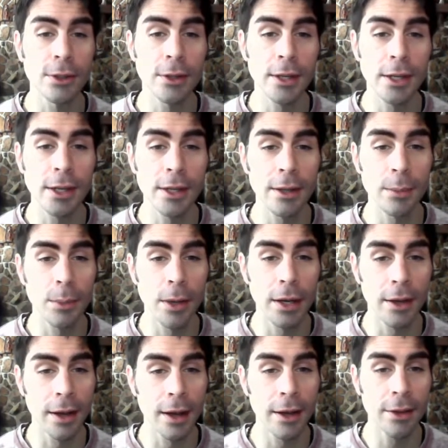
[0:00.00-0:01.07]
Among
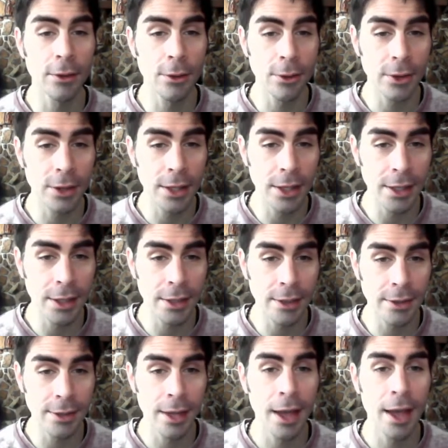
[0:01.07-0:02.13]
other things,
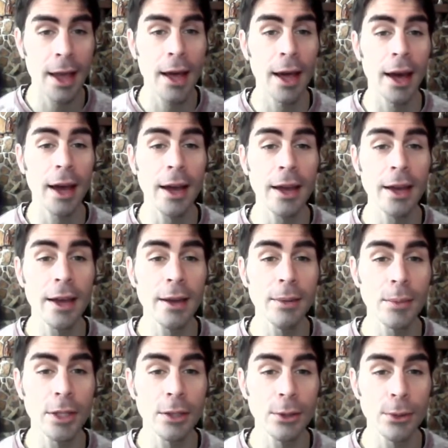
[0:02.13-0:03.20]
I am a two
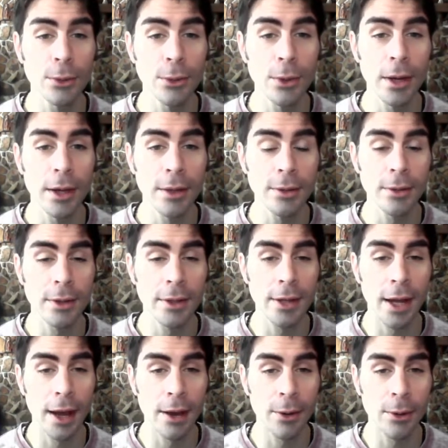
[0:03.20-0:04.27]
hundred
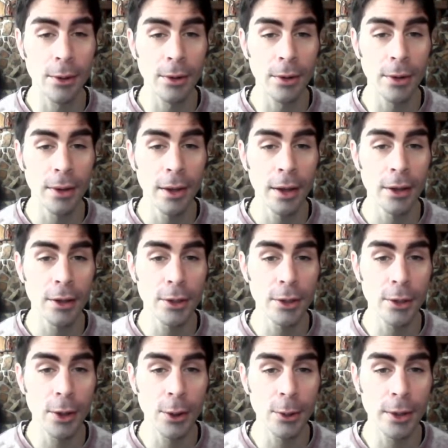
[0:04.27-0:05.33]
hour
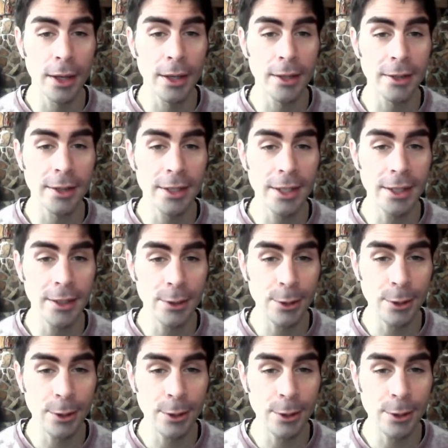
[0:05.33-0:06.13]
yoga teacher.